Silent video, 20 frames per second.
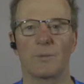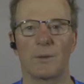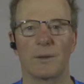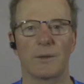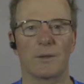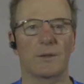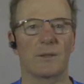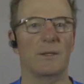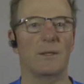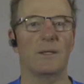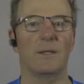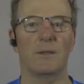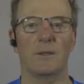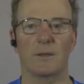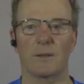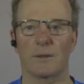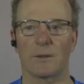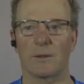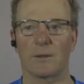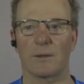
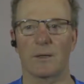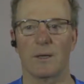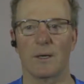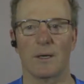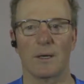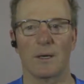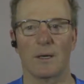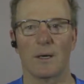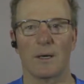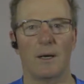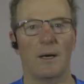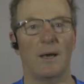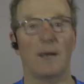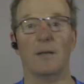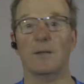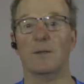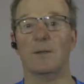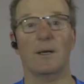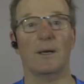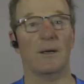prestigious,
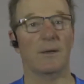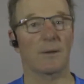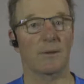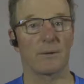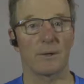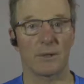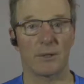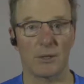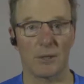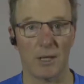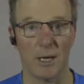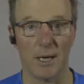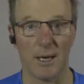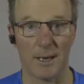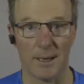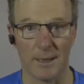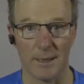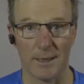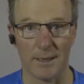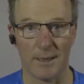hostile to
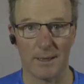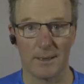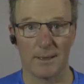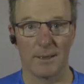Christianity